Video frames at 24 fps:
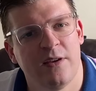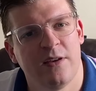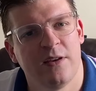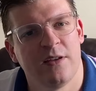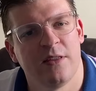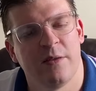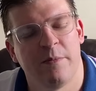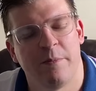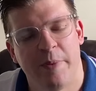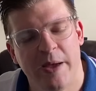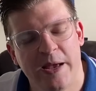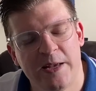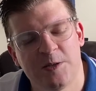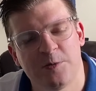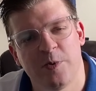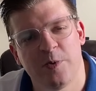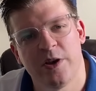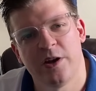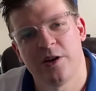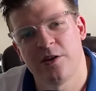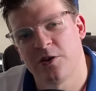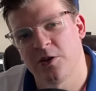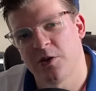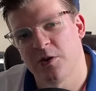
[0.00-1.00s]
The best way
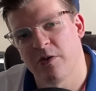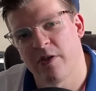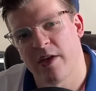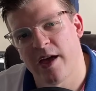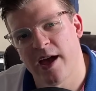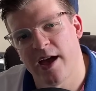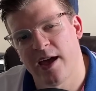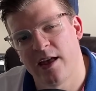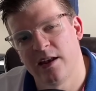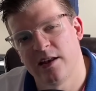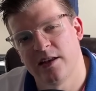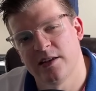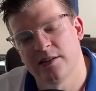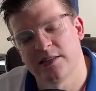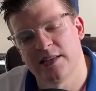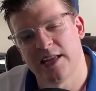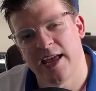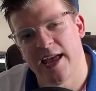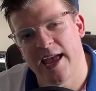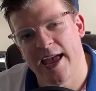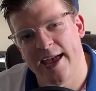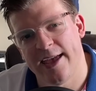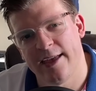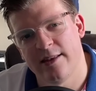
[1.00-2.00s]
to do that is to
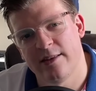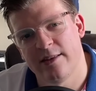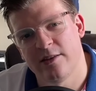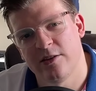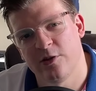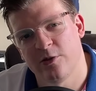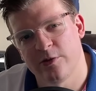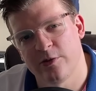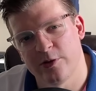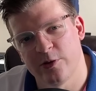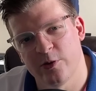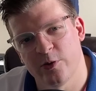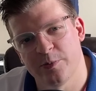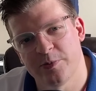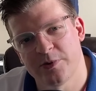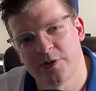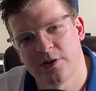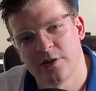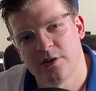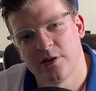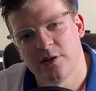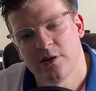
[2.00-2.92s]
end your loops